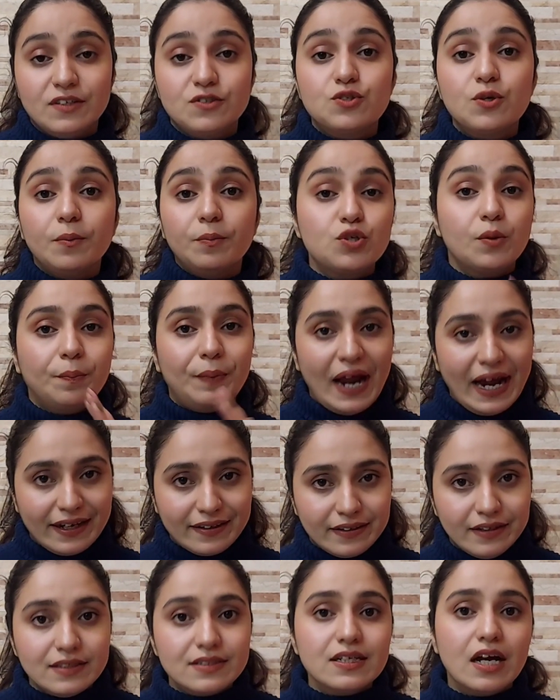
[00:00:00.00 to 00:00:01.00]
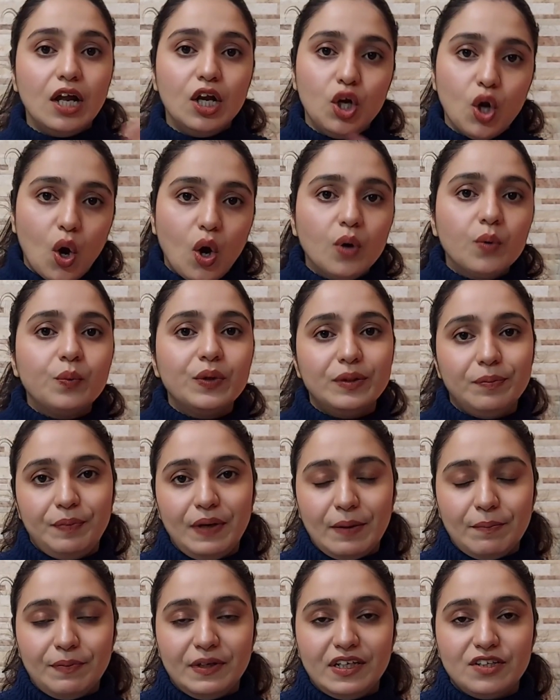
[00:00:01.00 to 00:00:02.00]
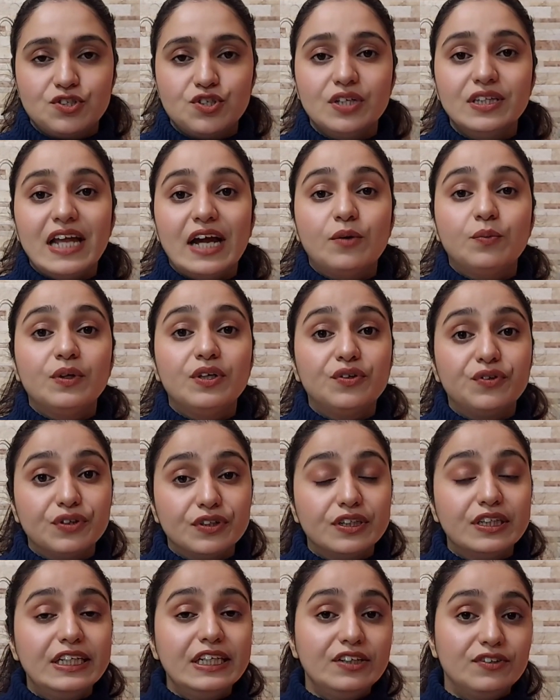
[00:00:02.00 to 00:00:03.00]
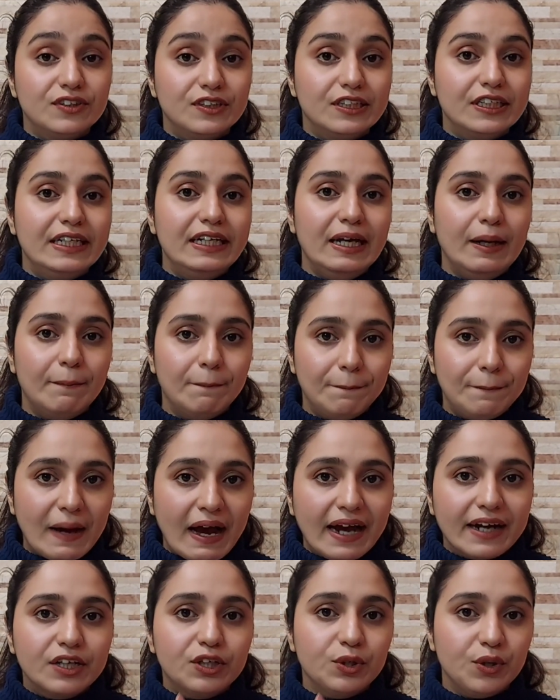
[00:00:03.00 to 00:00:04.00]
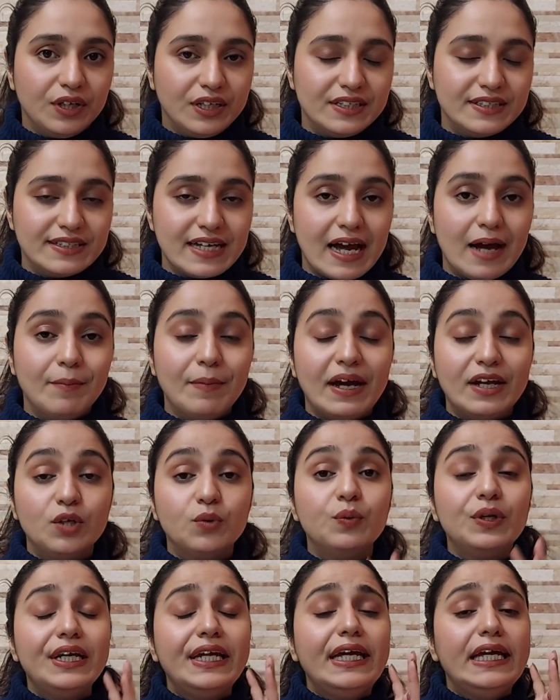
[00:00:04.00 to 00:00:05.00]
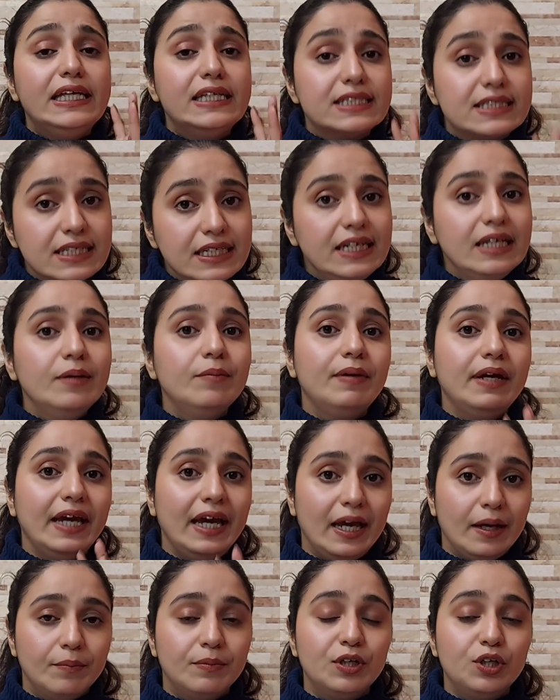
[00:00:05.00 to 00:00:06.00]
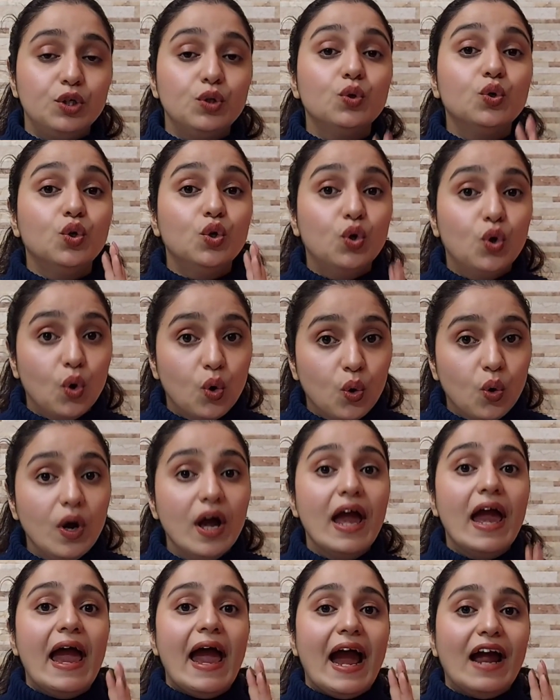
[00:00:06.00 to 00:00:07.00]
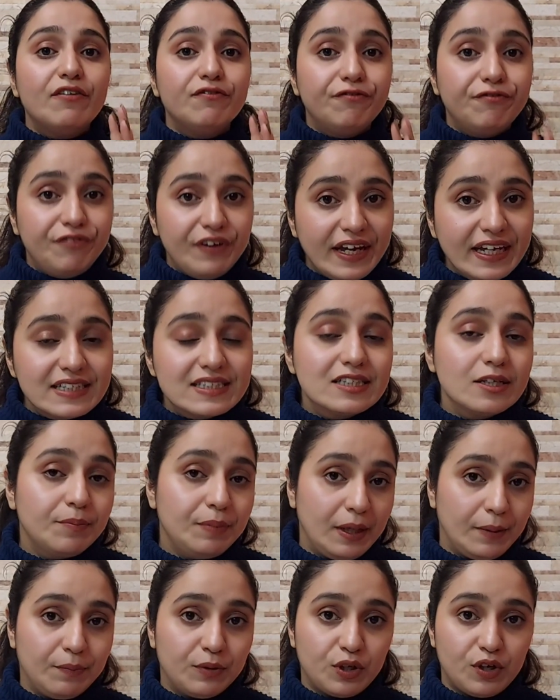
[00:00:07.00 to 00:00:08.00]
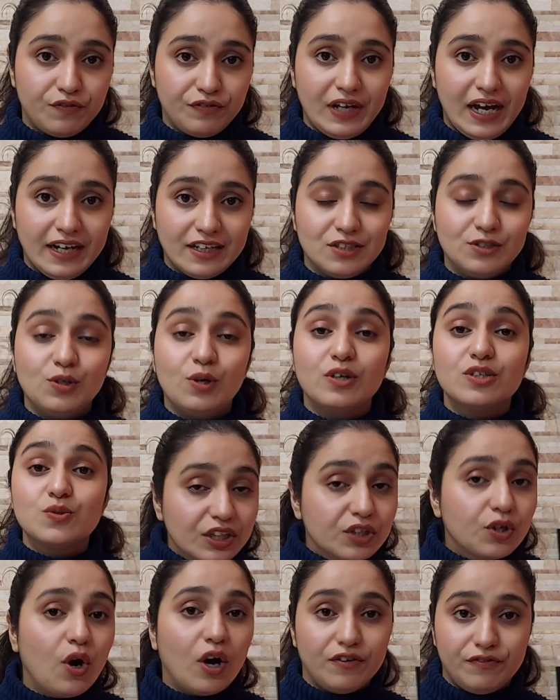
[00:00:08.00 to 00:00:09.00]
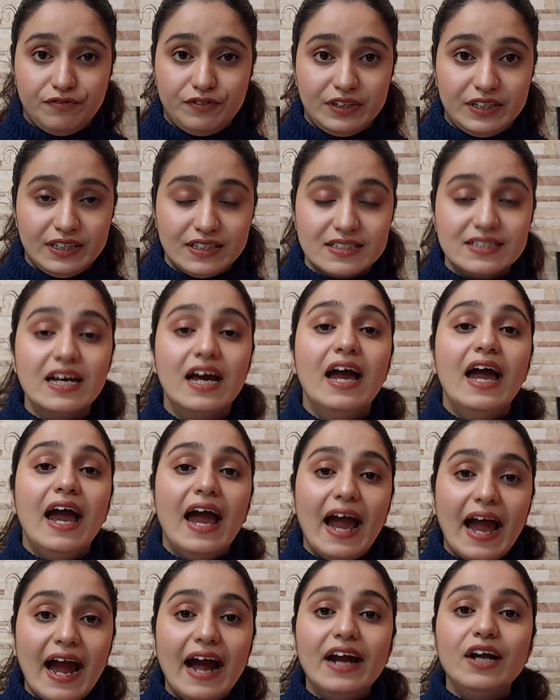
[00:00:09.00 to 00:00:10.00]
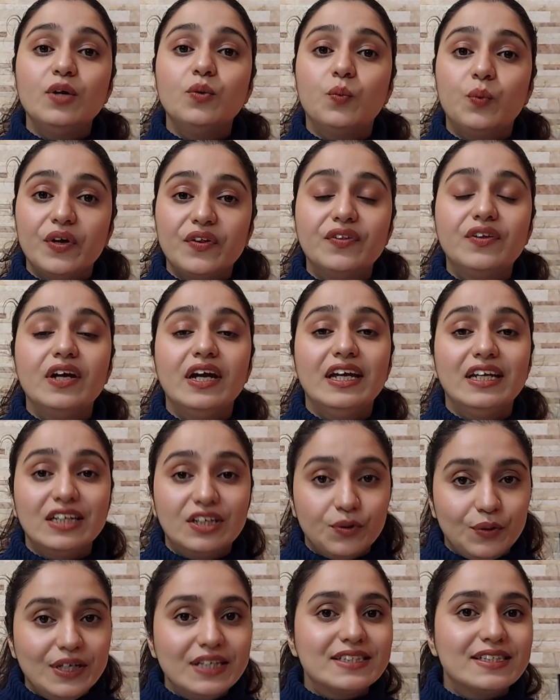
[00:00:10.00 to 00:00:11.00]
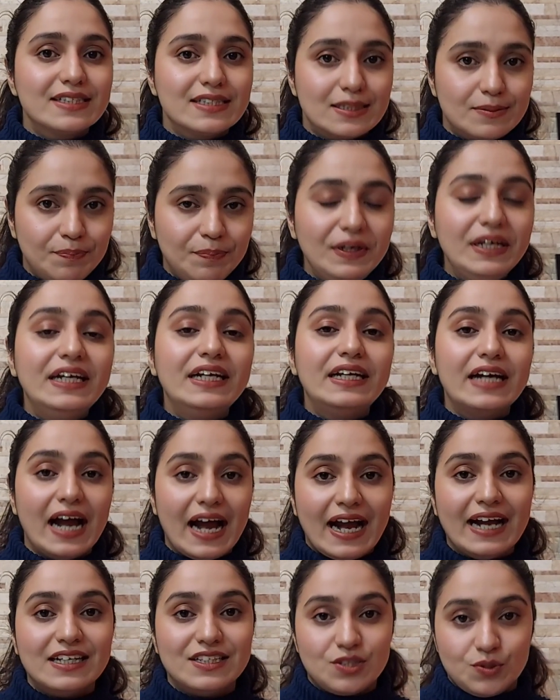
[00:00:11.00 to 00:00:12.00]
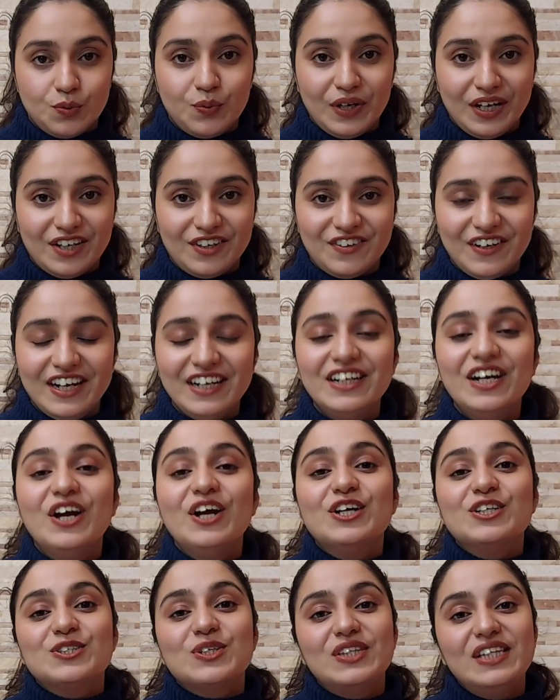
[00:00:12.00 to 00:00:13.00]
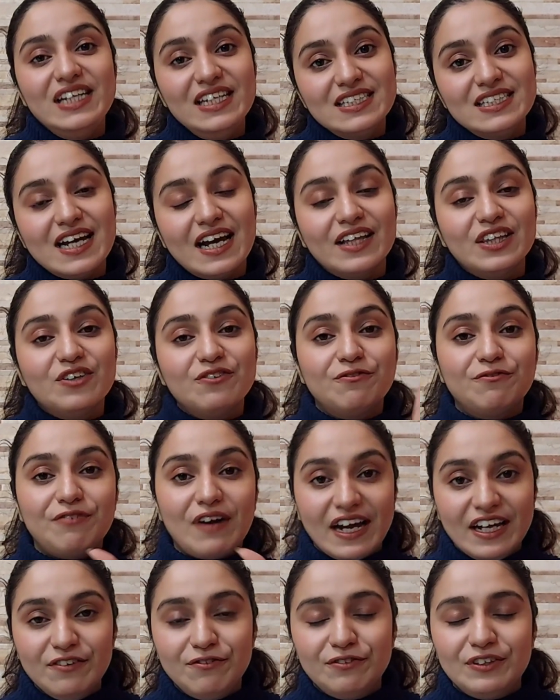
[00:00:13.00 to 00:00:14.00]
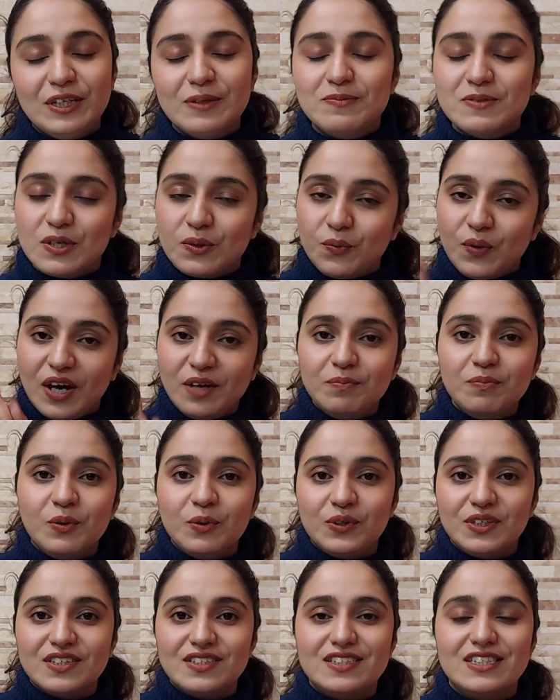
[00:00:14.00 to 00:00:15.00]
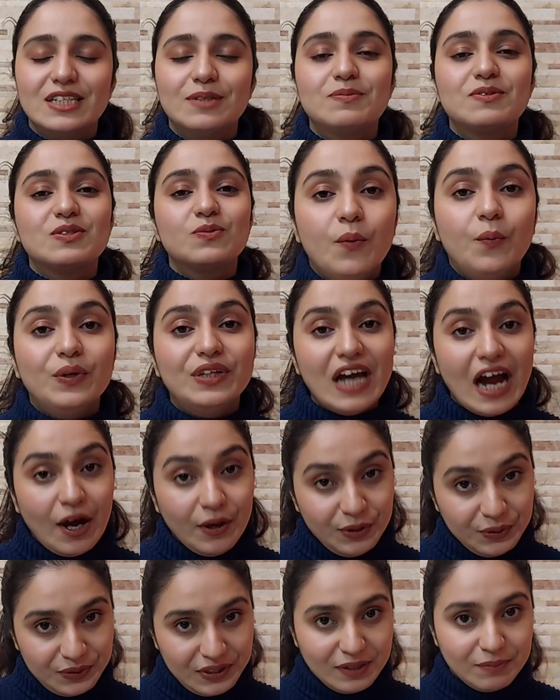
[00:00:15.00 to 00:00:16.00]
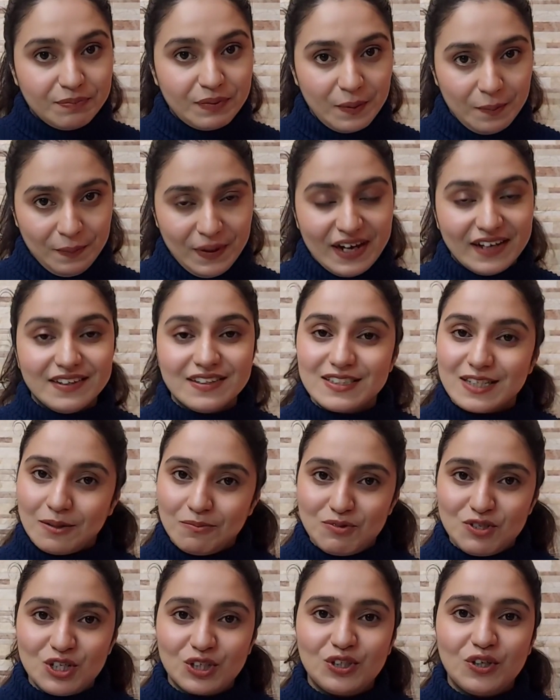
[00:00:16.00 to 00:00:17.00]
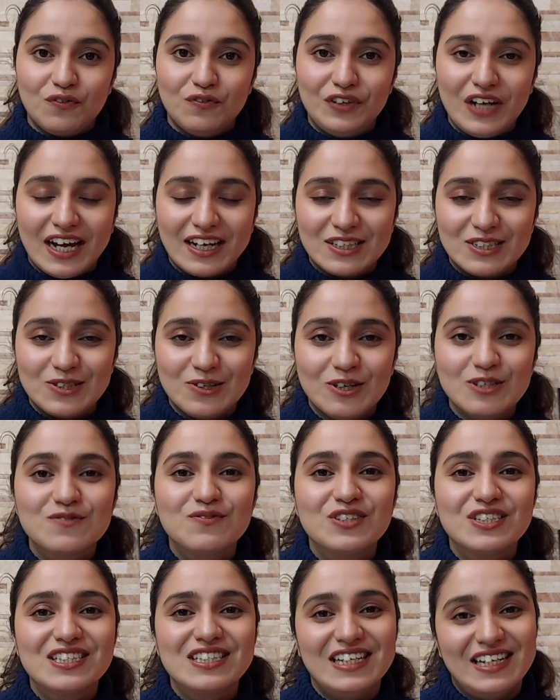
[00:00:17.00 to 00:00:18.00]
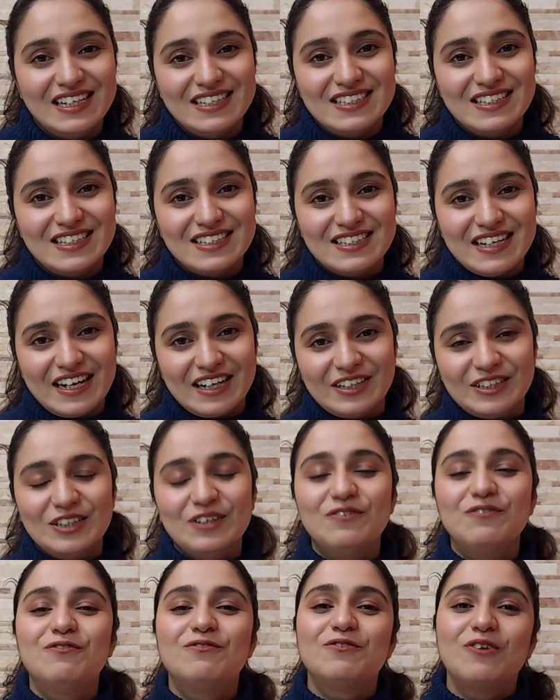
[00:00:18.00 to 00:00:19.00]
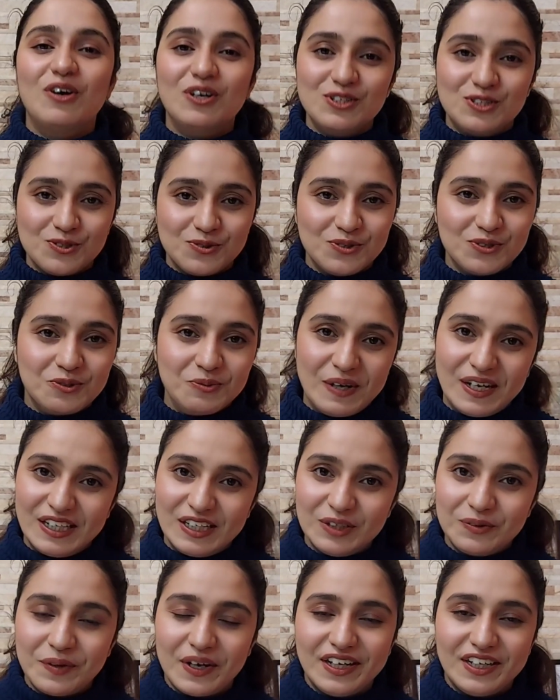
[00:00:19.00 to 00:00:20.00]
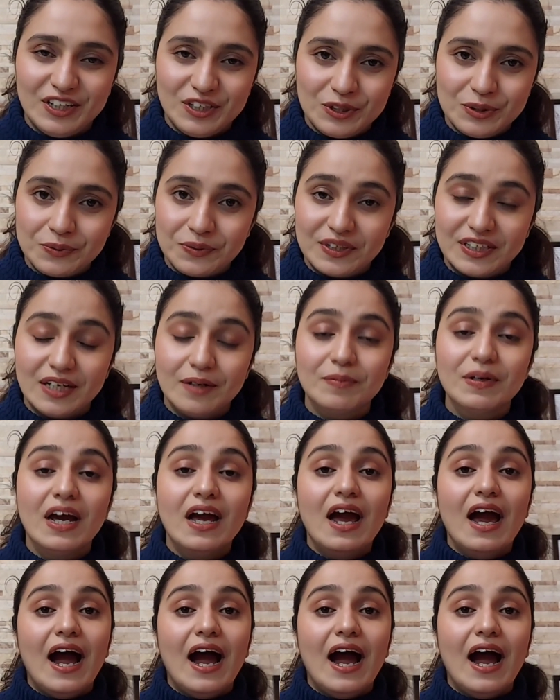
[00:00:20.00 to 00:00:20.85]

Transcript: So practice along with preparation. That will really impact your exam, and you will easily be able to go and face the paper of tax laws with confidence and with increase in speed as well, right? So these are the 5 tips and 1 bonus tips with how you can prepare the subject of tax laws for CS Executive for June 2022 attempt.